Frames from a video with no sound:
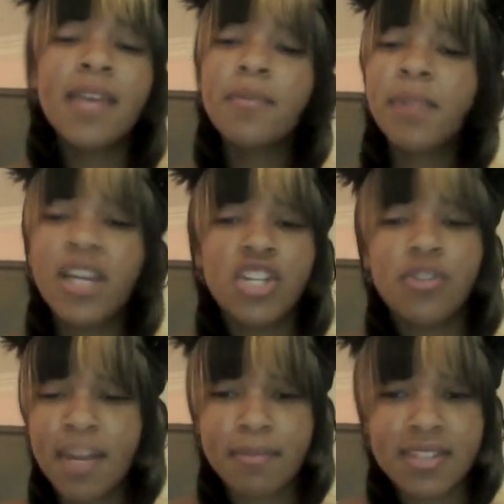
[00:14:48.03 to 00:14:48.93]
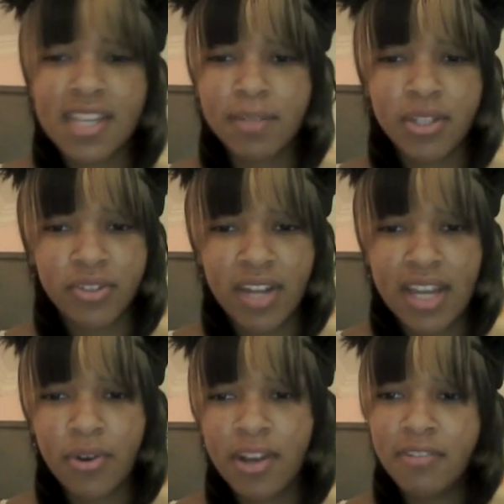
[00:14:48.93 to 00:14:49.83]
Any place you get them is going to be
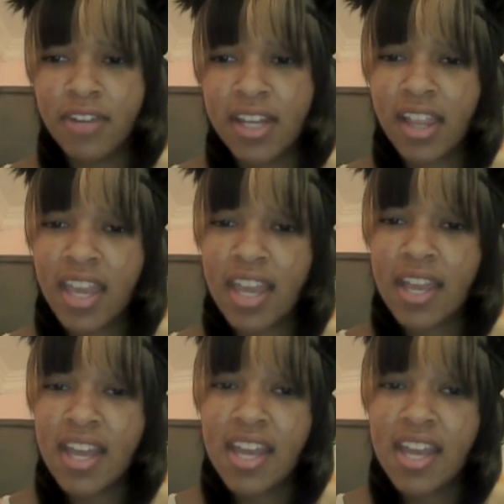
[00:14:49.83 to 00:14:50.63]
great, quite frankly.